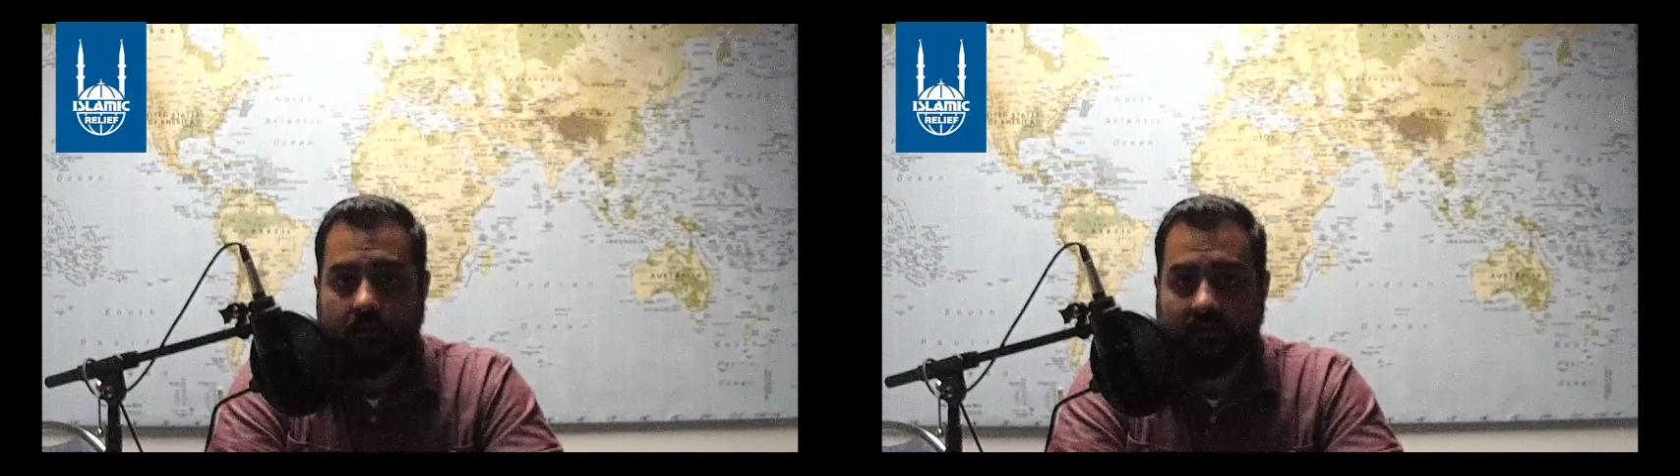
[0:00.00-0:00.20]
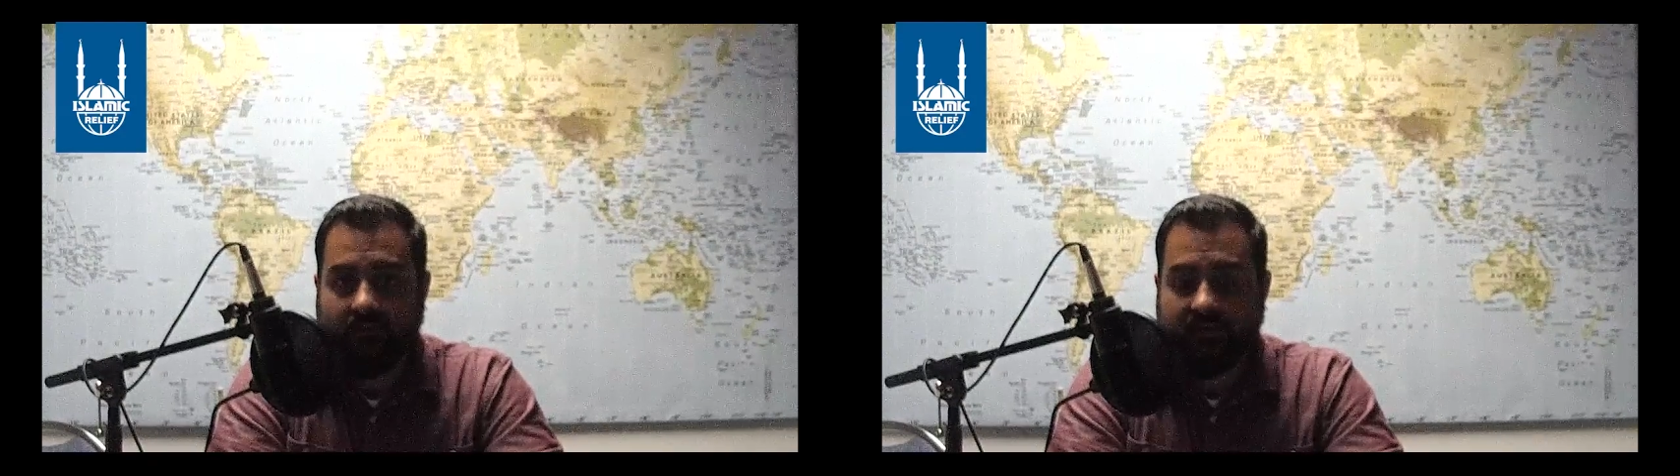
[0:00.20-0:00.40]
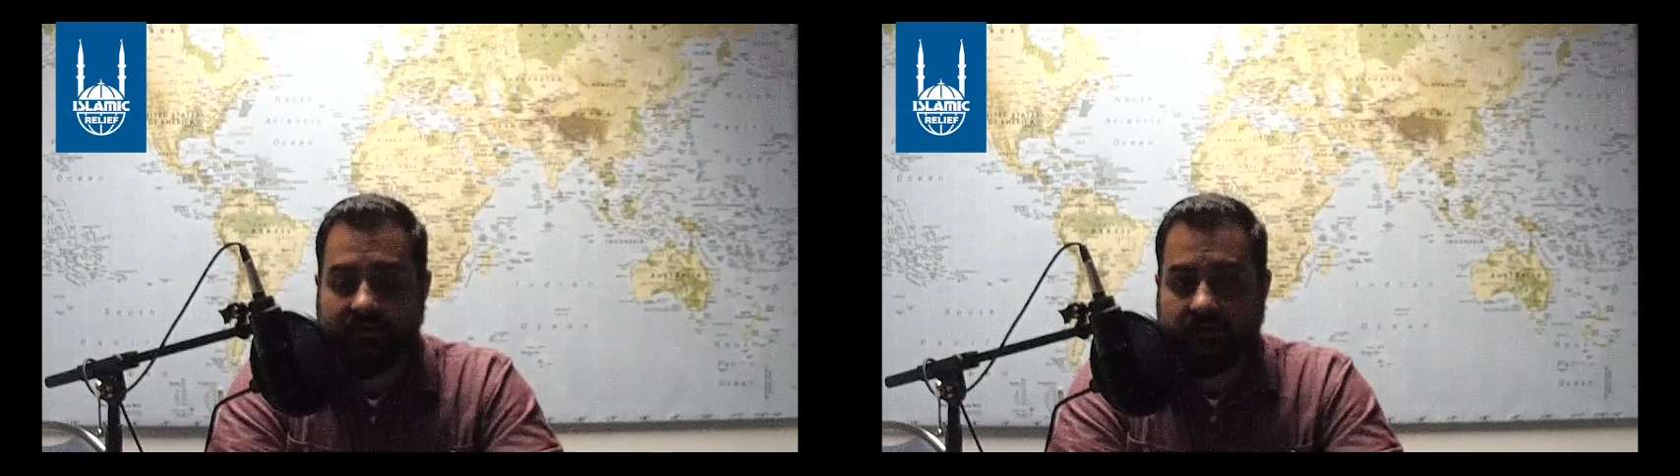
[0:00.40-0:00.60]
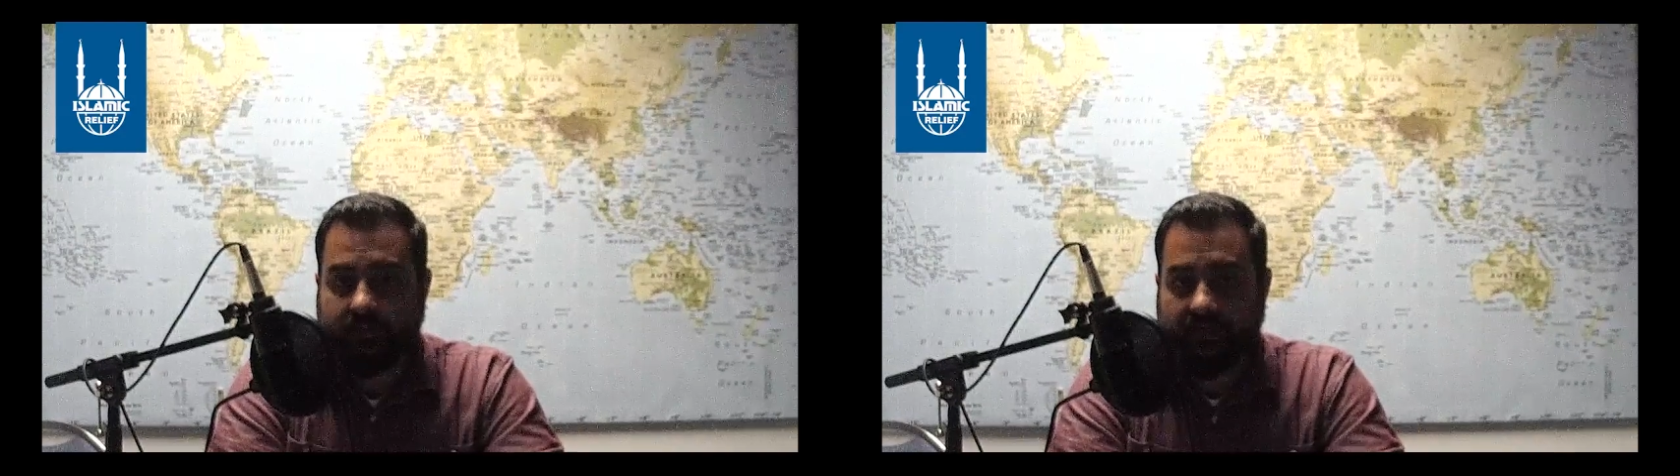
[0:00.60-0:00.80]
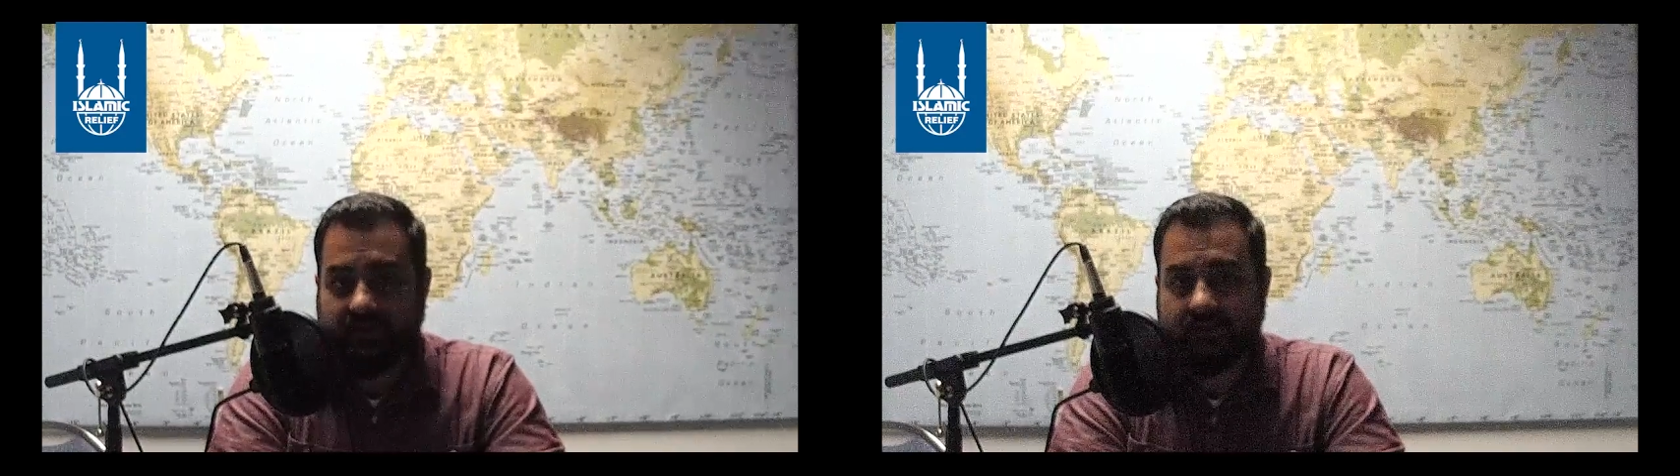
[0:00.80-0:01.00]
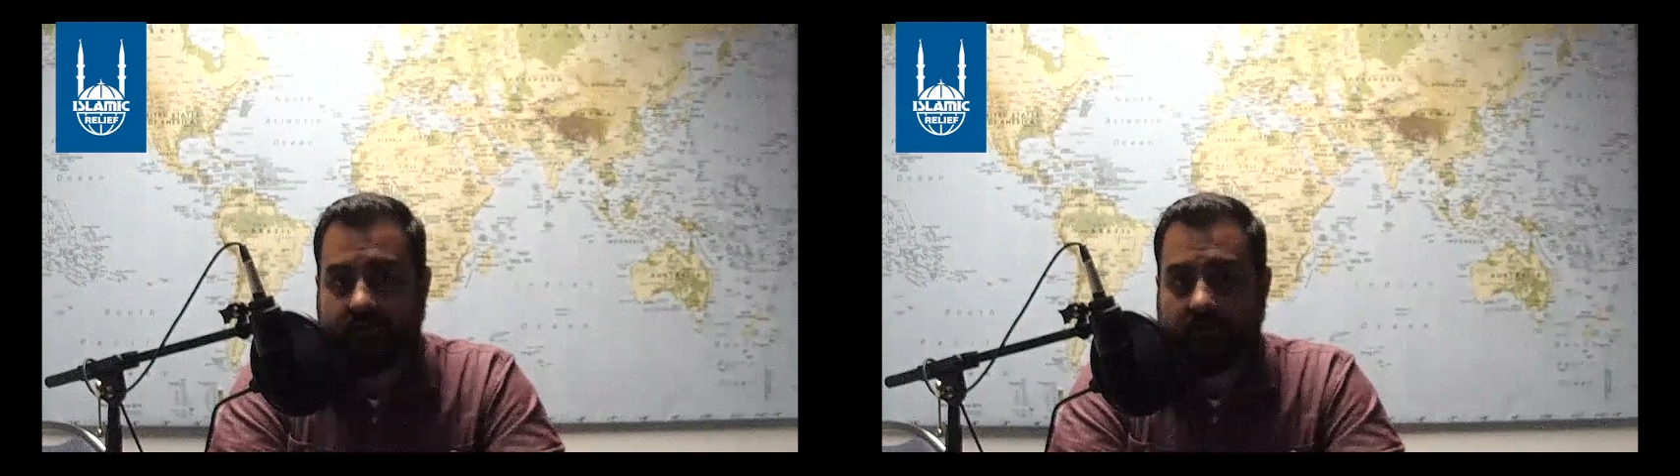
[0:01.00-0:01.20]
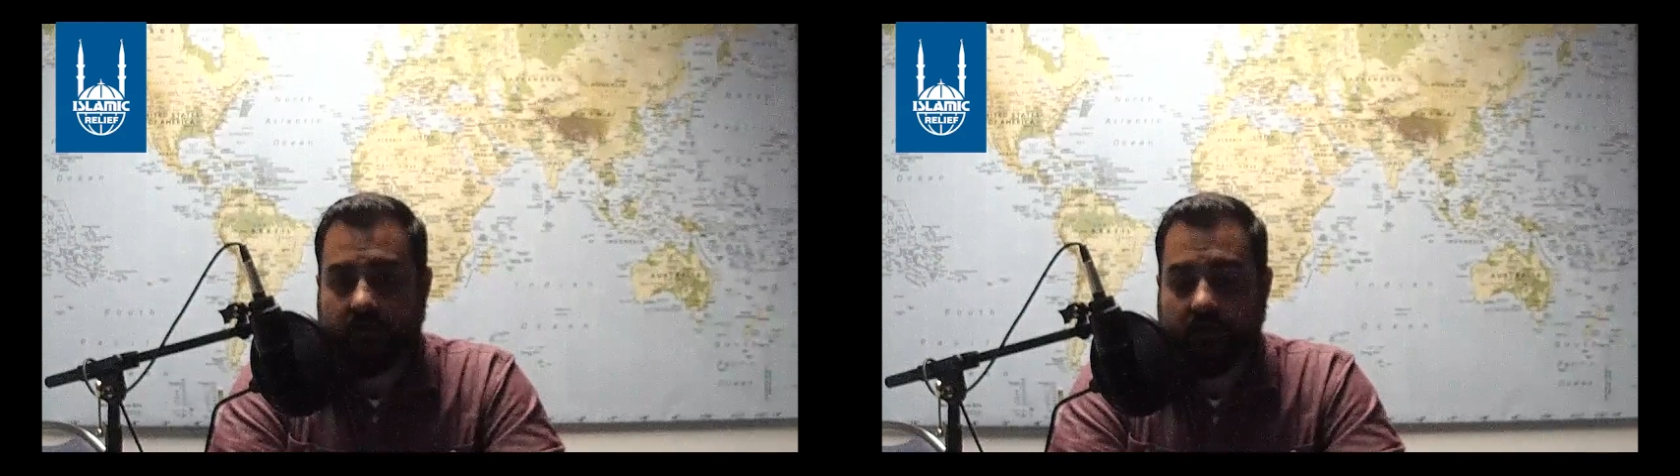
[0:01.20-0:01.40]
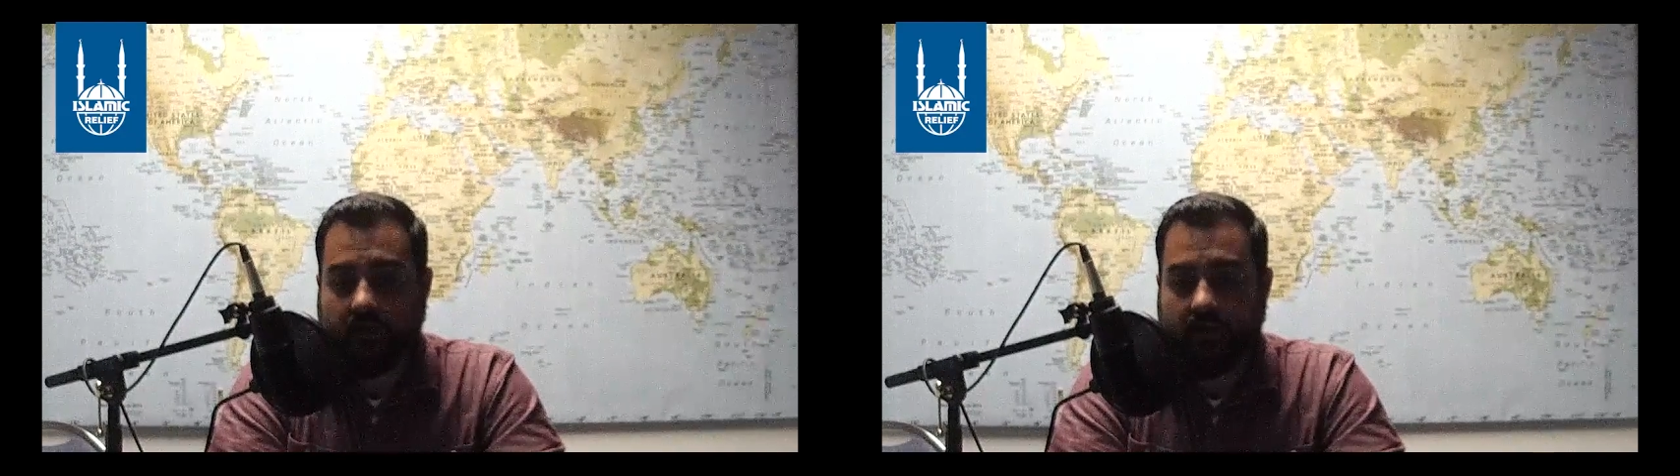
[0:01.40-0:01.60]
who have been displaced
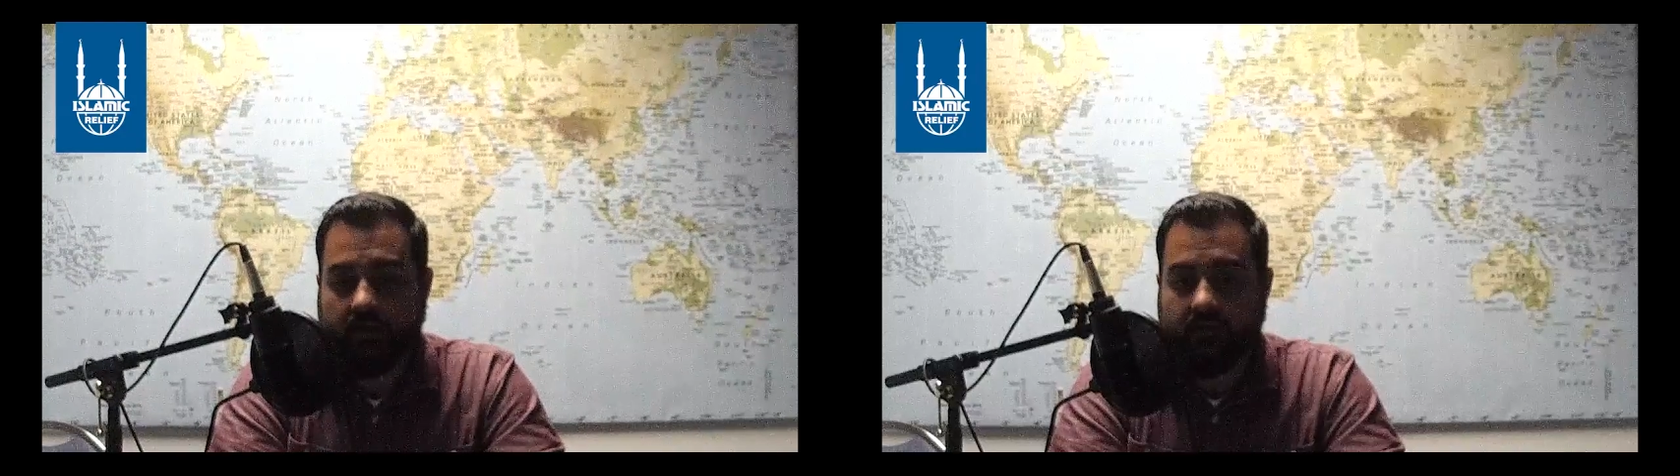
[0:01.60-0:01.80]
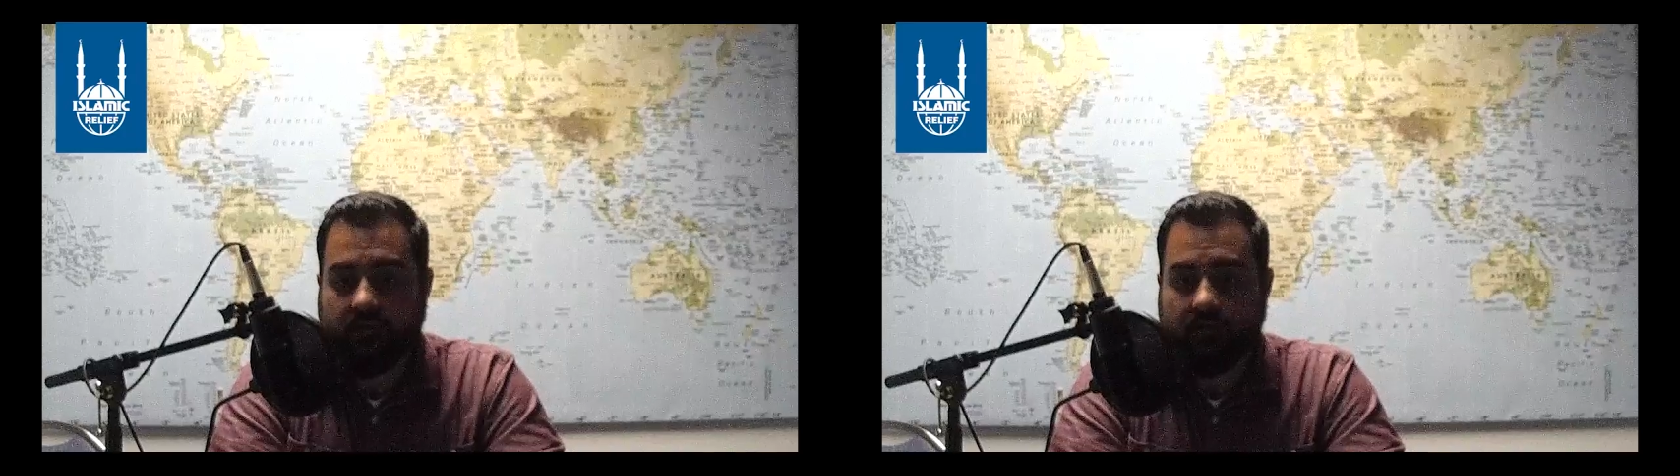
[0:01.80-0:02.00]
uh, and,